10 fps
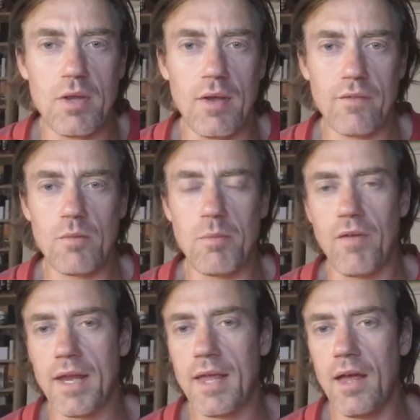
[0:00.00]
but you have to be
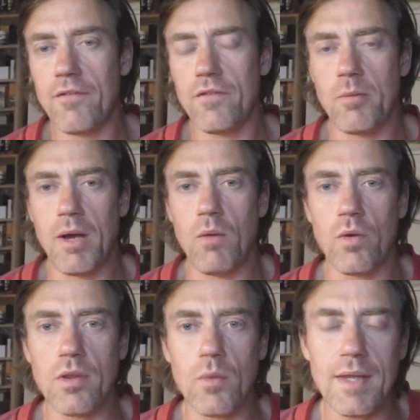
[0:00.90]
very careful about
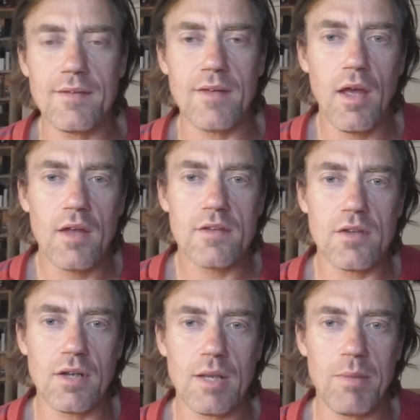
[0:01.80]
what you eat.
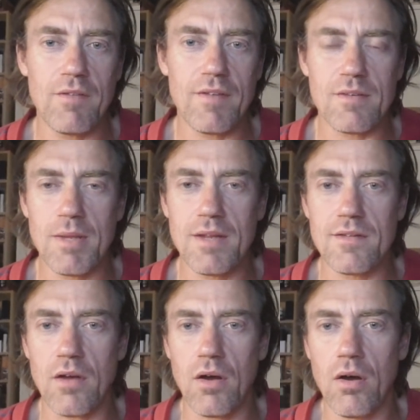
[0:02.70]
Certainly, B
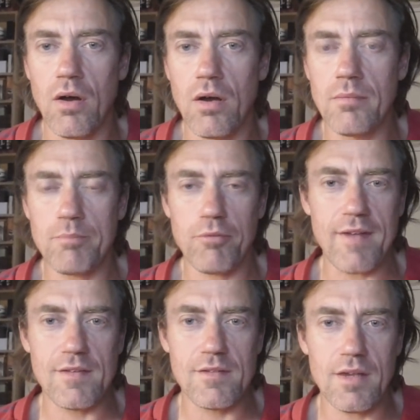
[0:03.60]
vitamins are
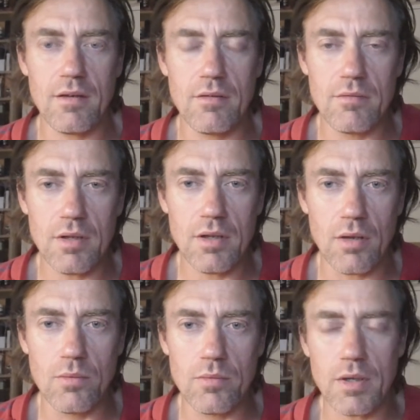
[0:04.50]
present in you
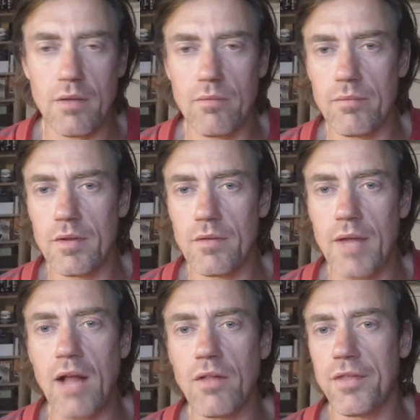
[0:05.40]
know uh,
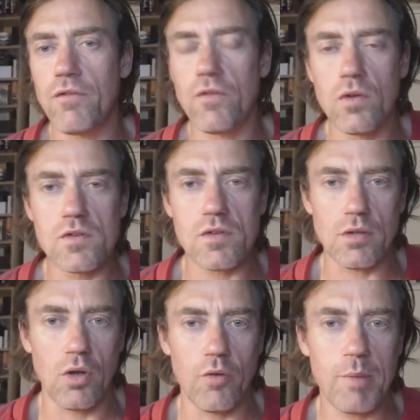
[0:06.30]
healthy foods that
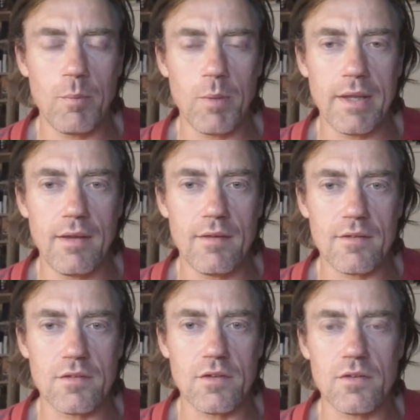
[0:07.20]
a lot of people eat,
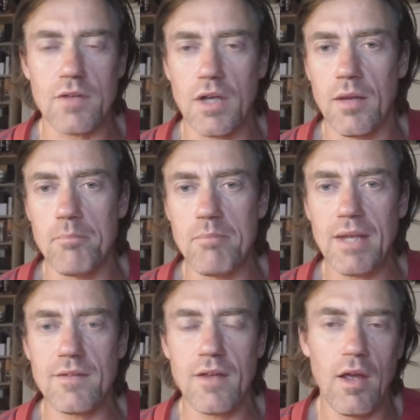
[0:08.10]
such as uh,
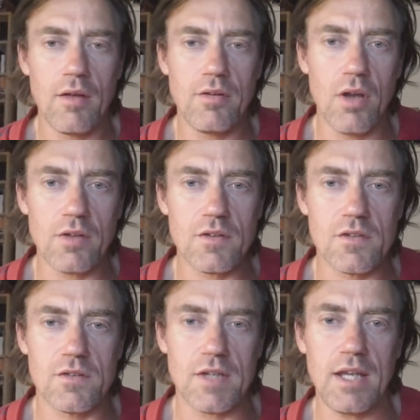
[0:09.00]
meat, nuts,
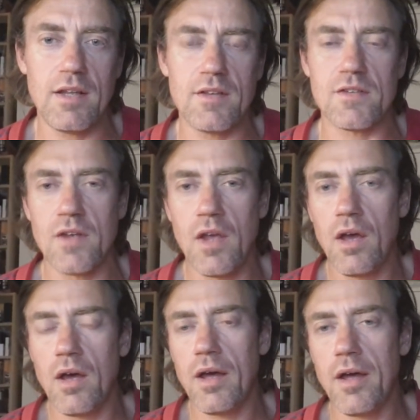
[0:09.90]
seeds.
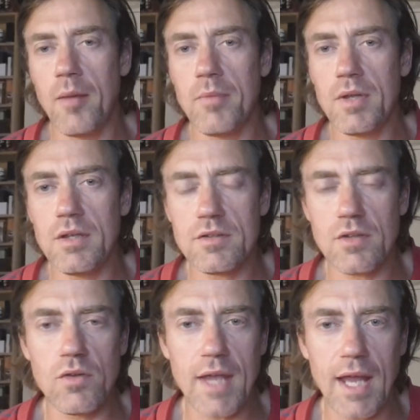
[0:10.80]
Um,
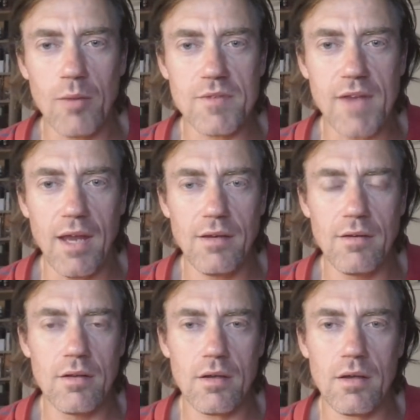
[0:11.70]
so you can
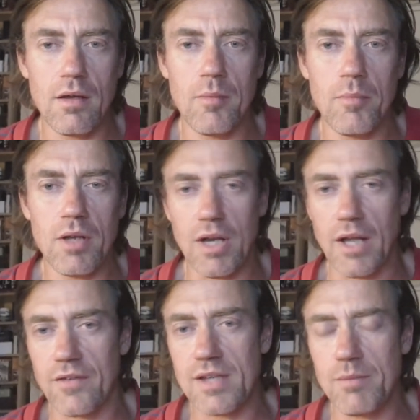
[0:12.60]
obtain, um, and
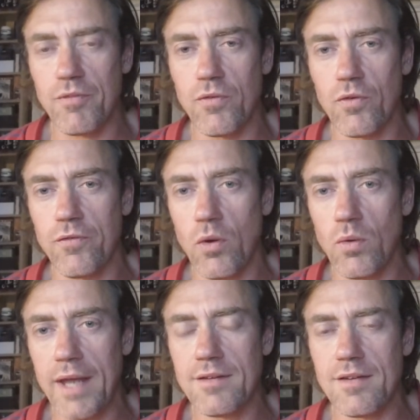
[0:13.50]
like I've said before,
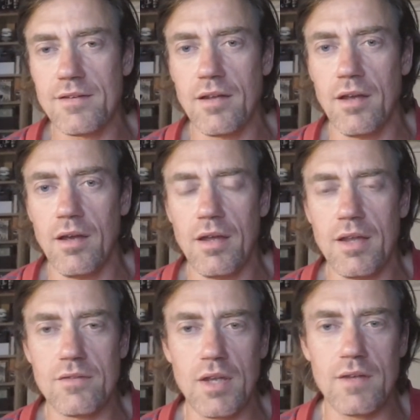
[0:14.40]
folate is a
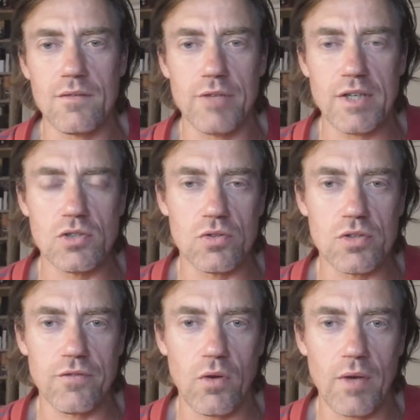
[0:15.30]
is, is rich
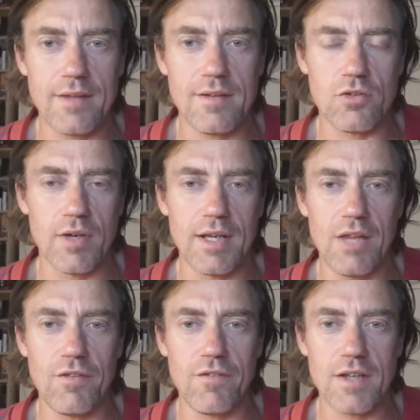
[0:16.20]
source of folate is green
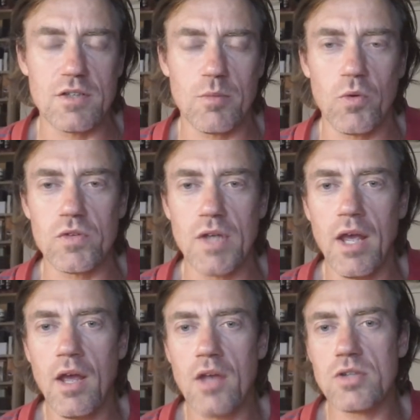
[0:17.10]
leafy vegetables.
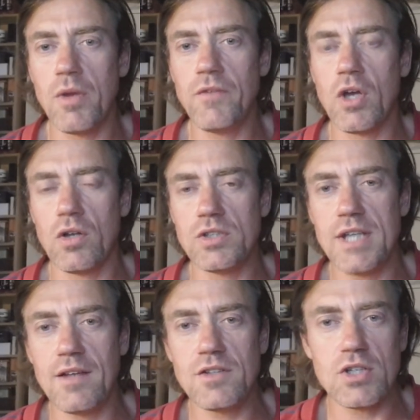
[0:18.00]
So if you're
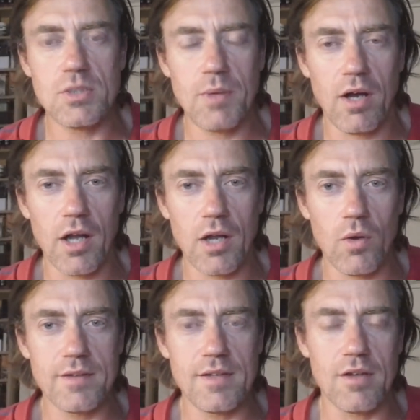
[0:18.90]
conscientious, you eat high
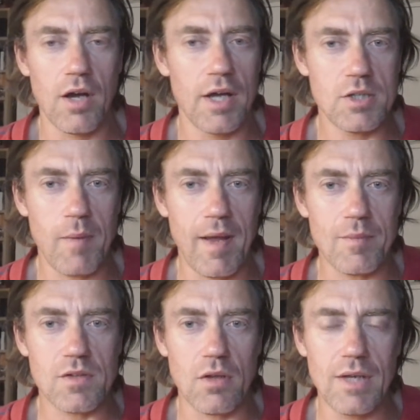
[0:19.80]
quality diet, you
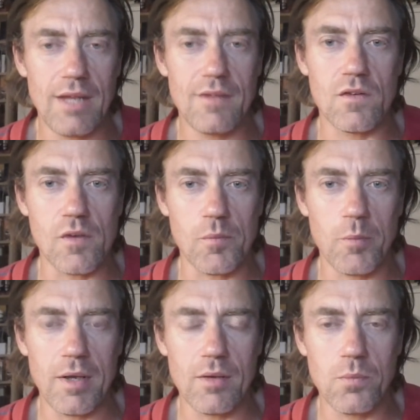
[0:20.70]
perhaps don't need to
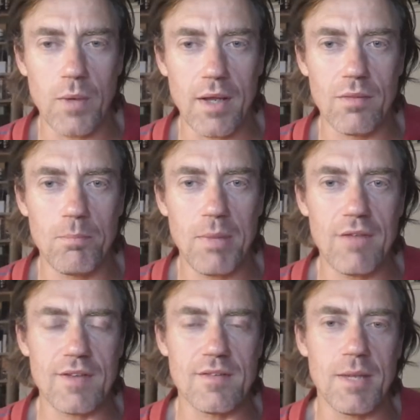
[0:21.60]
supplement with B
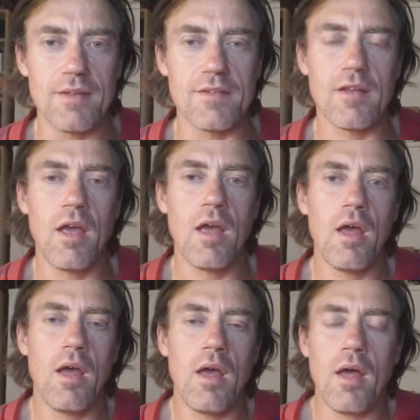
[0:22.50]
vitamins.
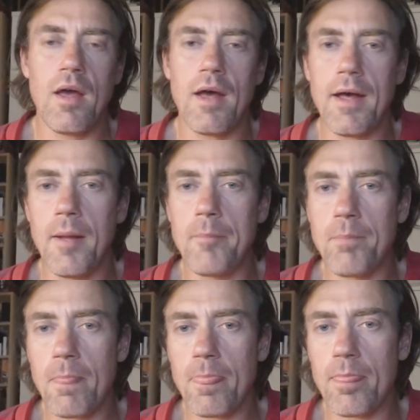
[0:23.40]
Um,